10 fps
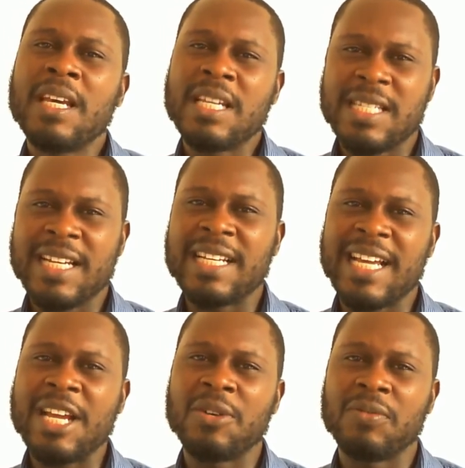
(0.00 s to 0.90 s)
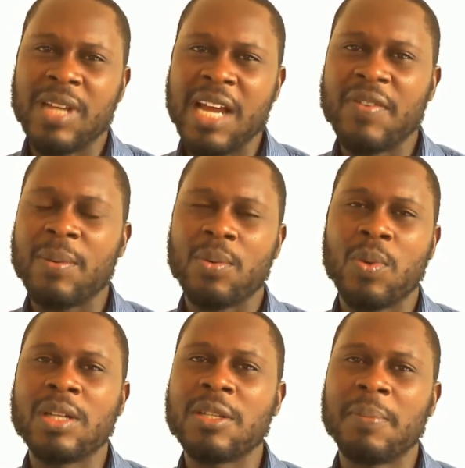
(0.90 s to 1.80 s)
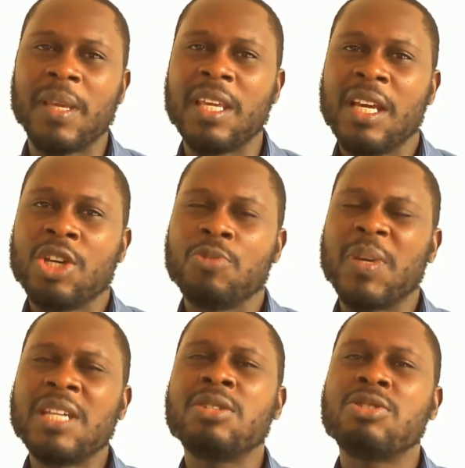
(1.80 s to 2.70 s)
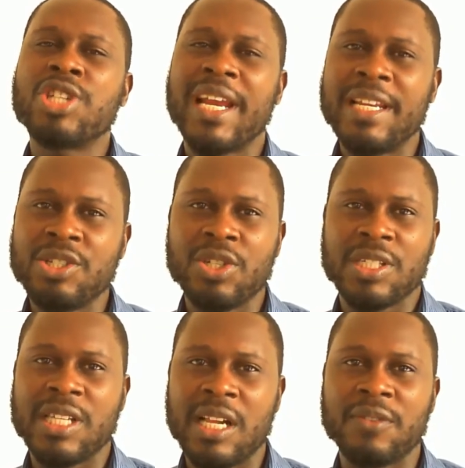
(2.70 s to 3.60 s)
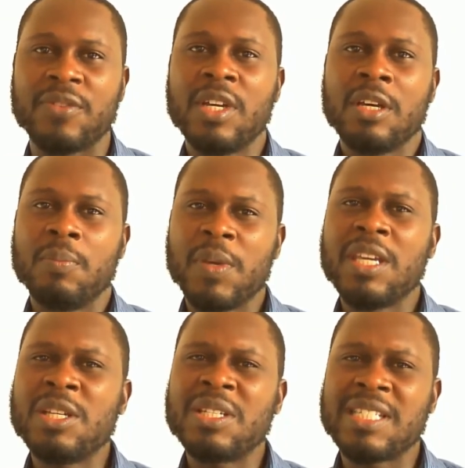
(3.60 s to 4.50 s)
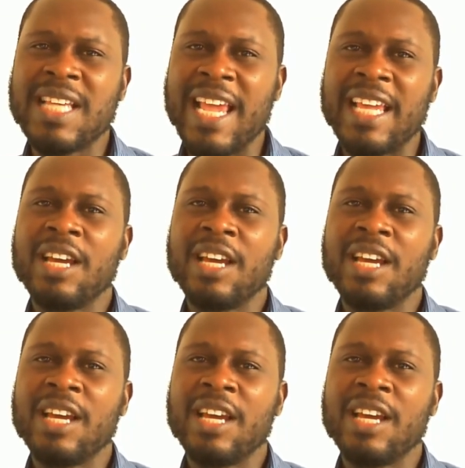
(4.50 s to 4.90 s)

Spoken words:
Is that the kind of life I would want to be? Begin to challenge yourself. Begin to say,